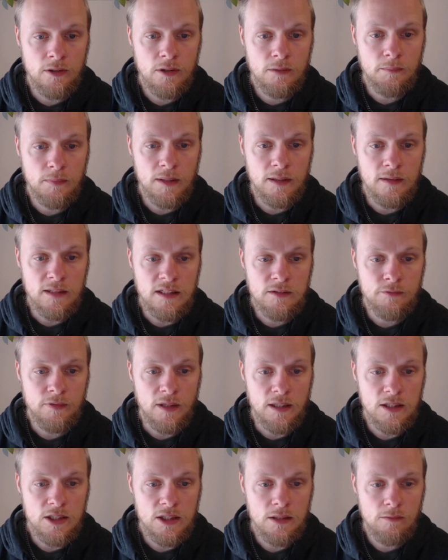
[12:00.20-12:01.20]
by this
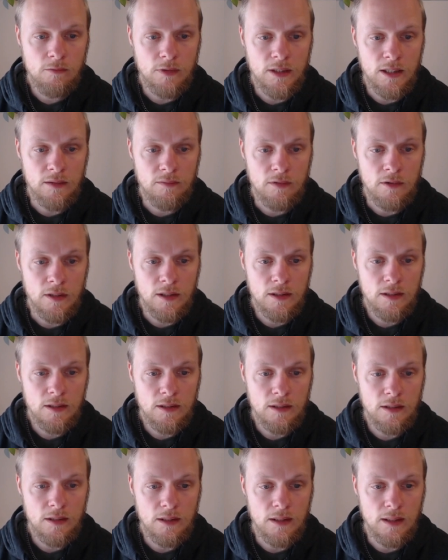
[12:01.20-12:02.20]
function. We have a
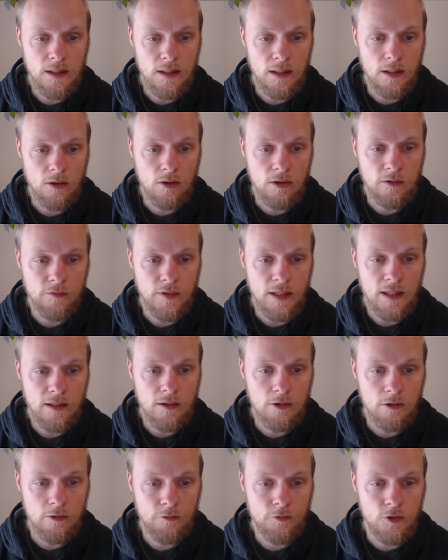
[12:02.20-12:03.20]
long
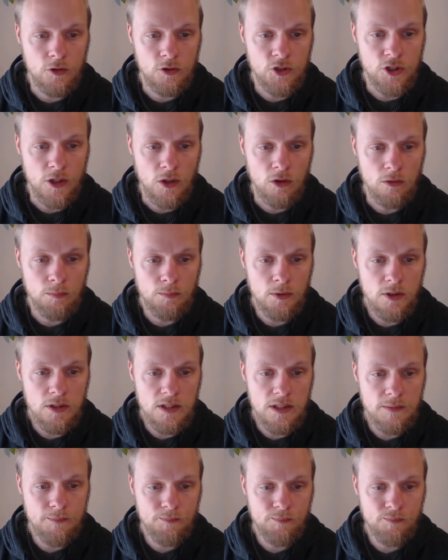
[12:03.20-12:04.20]
vector of future
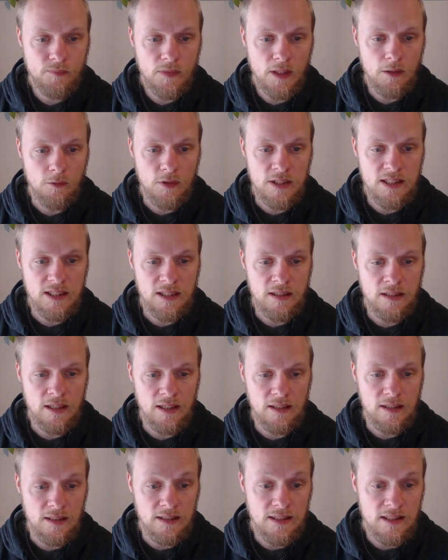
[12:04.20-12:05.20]
outputs. We see
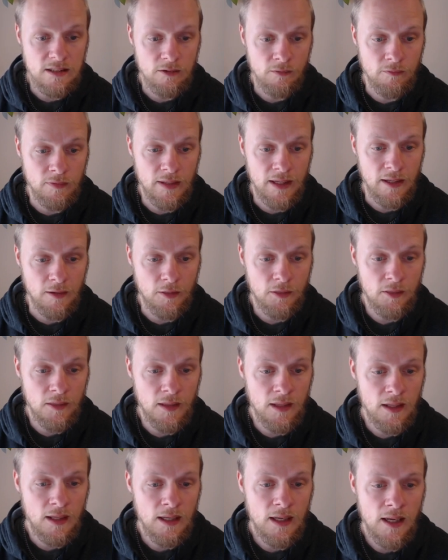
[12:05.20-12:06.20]
that it's of length
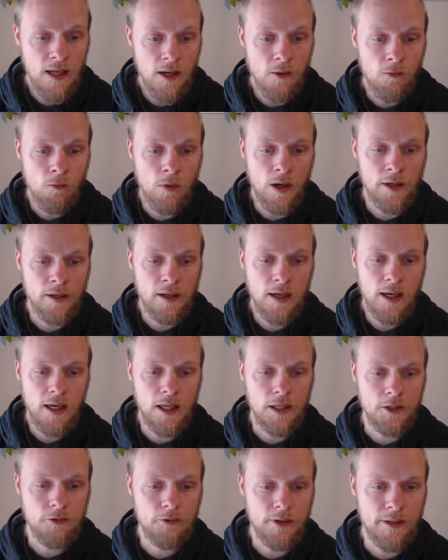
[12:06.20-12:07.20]

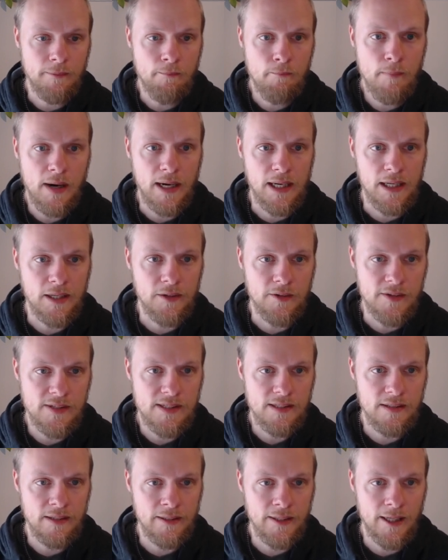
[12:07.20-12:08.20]
100 minus
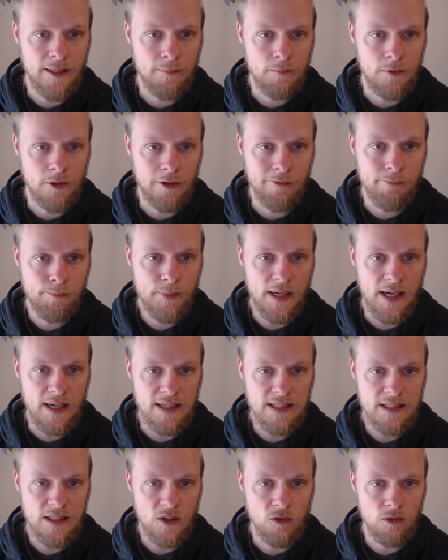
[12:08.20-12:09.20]
the number of
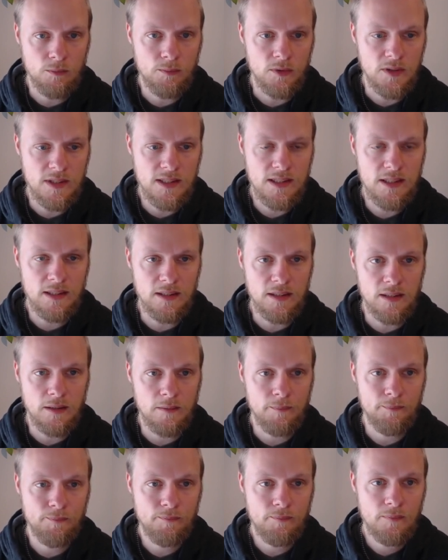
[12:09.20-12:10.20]
past outputs.
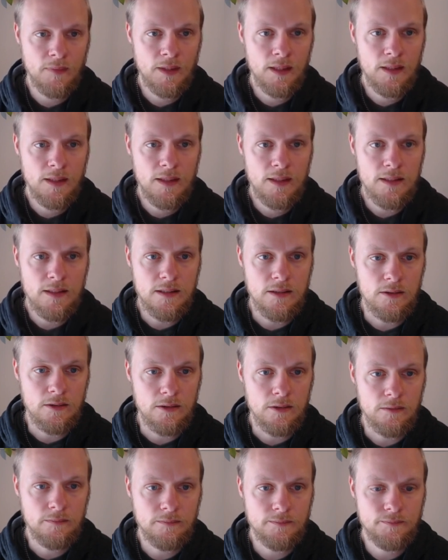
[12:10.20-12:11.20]

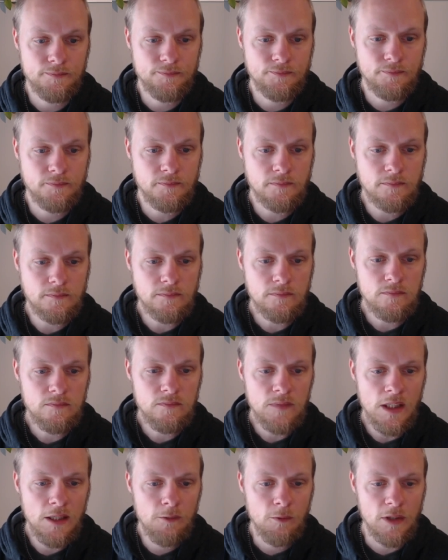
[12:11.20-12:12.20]
So
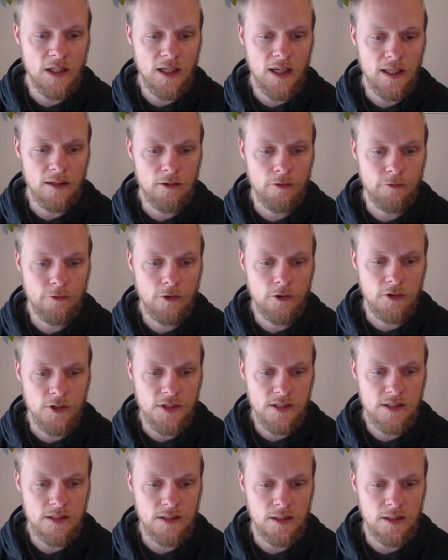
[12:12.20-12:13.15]
we can't, of course,